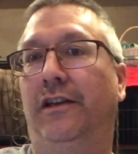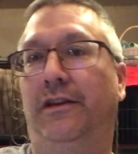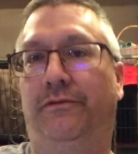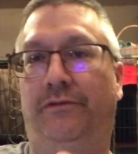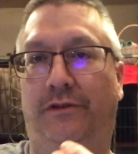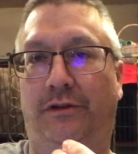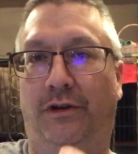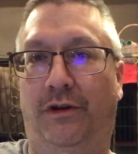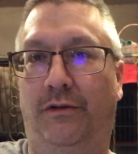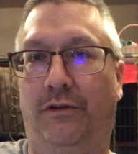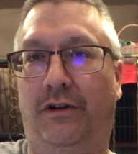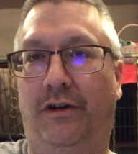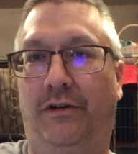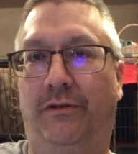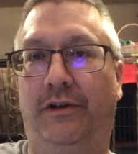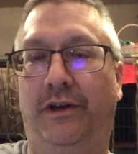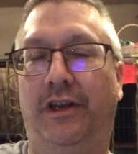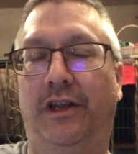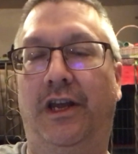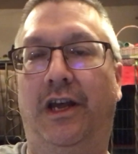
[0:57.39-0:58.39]
if you don't
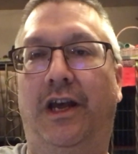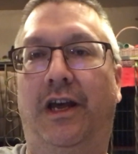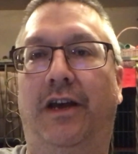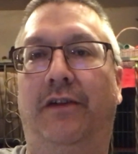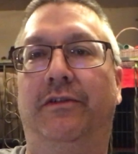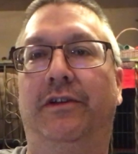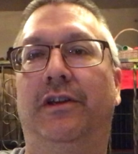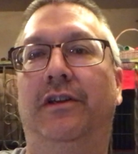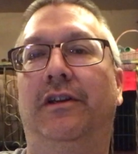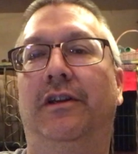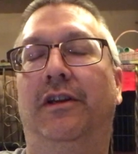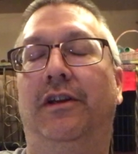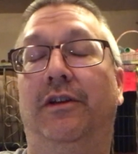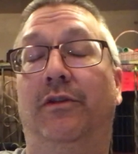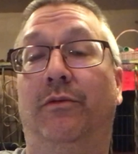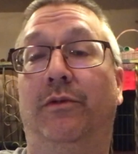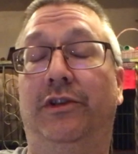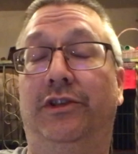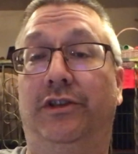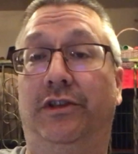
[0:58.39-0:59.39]
already have it,
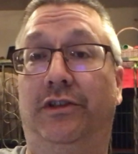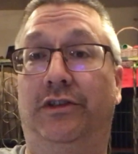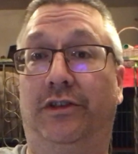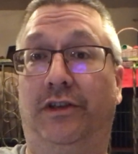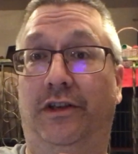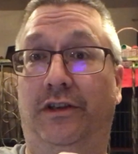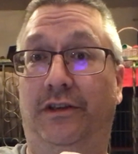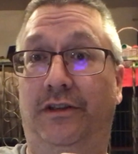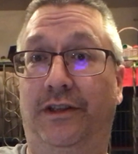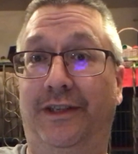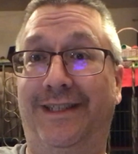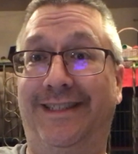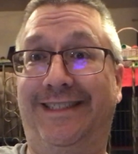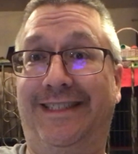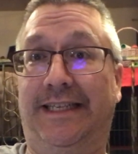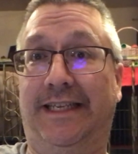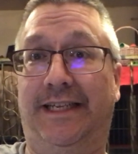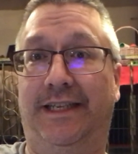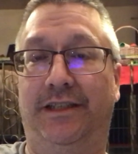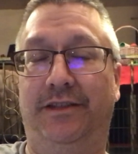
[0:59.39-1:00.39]
which is
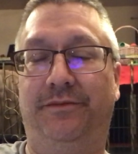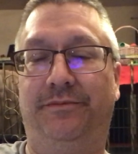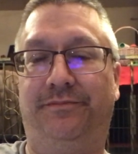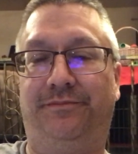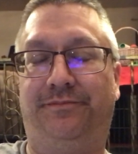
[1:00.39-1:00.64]
listening.